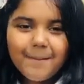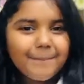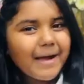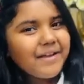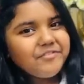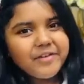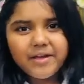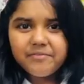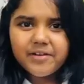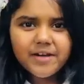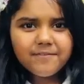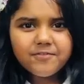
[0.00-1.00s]
My
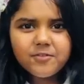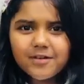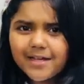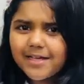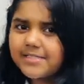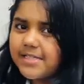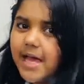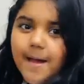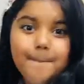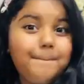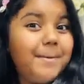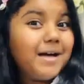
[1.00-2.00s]
favorite food is
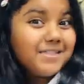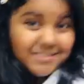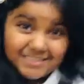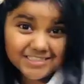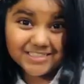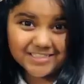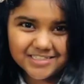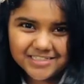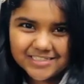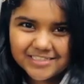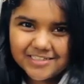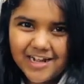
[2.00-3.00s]
paneer.
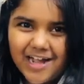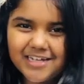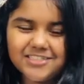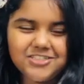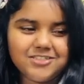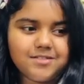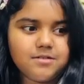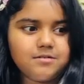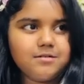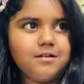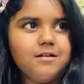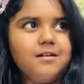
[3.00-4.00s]
I just
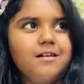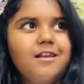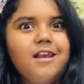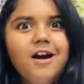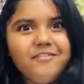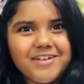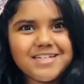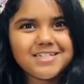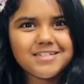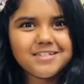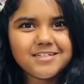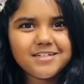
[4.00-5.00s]
love it.
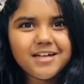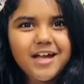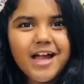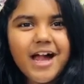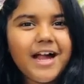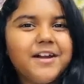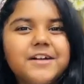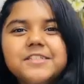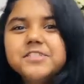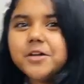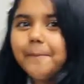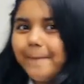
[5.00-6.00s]
And
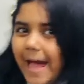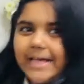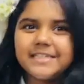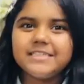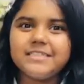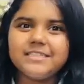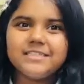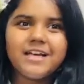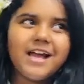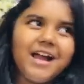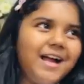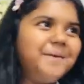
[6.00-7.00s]
also Maggi
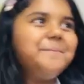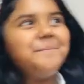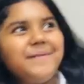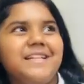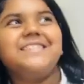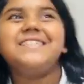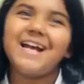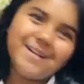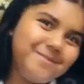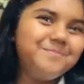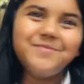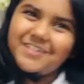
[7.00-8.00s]
and pizza
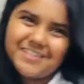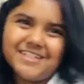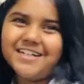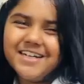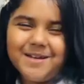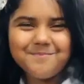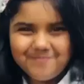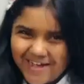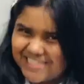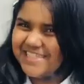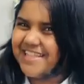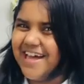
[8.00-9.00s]
and burger and
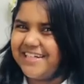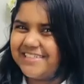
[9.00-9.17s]
pasta.